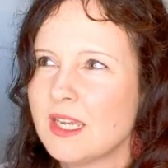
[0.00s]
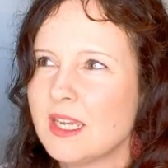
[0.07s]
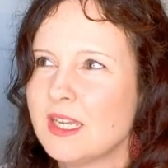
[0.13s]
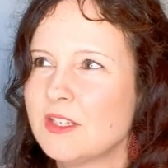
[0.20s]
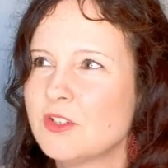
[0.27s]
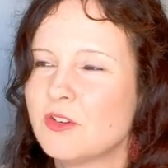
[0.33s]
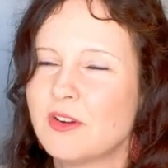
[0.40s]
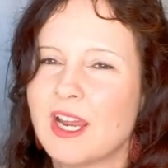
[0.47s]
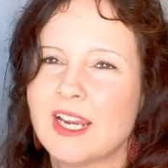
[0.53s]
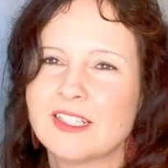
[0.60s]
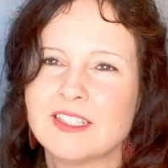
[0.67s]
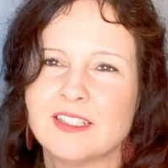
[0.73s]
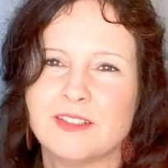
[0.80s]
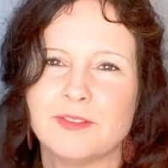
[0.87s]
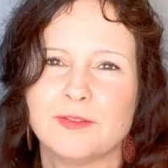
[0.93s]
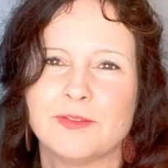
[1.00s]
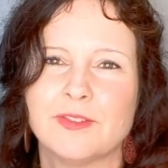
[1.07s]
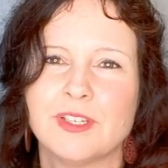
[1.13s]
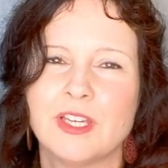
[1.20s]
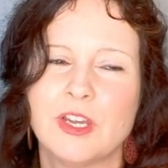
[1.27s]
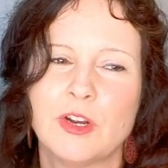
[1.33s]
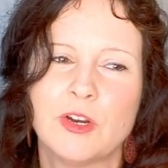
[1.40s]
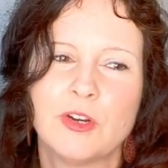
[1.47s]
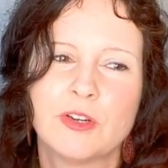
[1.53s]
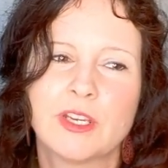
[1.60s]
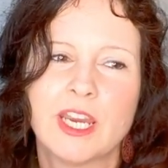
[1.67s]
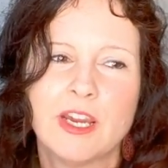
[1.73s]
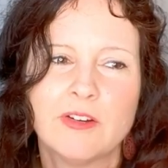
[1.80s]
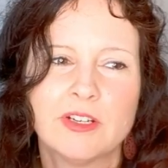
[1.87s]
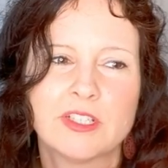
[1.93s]
interactive her
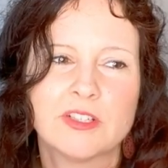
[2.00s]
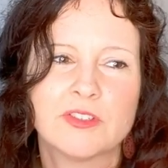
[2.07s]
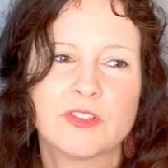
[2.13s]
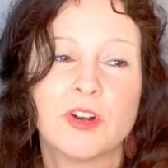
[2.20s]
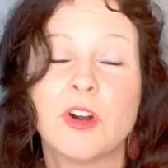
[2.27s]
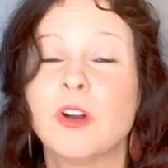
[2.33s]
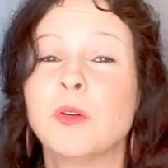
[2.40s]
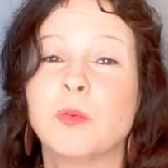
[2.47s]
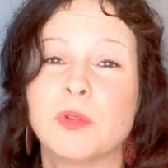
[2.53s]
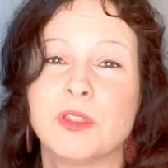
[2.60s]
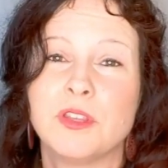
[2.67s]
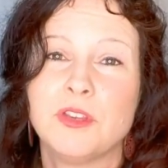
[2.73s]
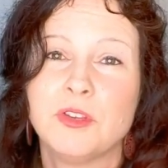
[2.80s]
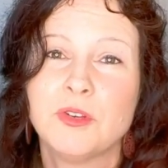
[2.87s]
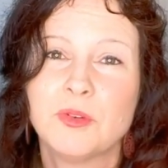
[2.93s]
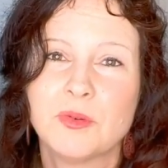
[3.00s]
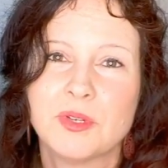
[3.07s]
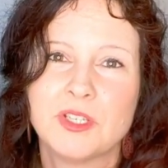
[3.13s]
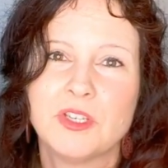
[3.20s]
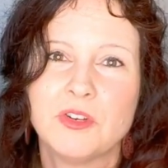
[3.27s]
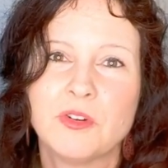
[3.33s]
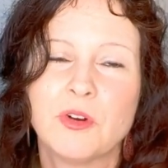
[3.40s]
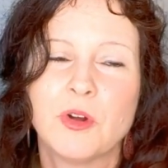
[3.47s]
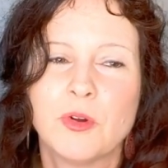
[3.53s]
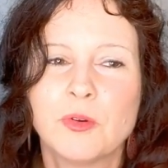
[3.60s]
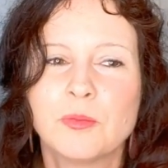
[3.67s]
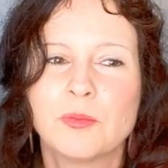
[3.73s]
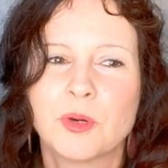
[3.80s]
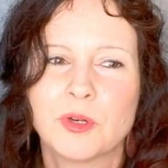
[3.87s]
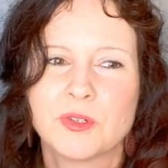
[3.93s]
characters are with you and your
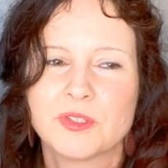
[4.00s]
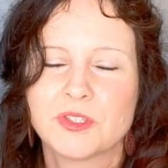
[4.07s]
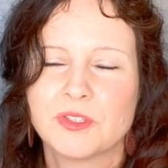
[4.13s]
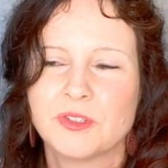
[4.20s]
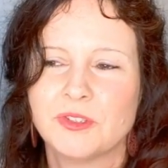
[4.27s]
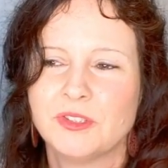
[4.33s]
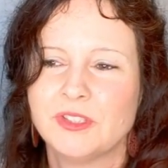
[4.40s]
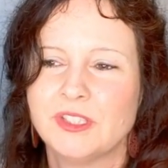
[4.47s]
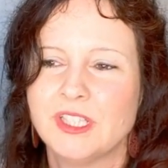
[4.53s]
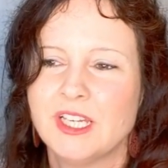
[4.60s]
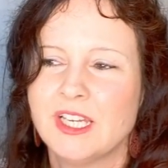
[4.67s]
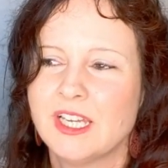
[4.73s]
own personal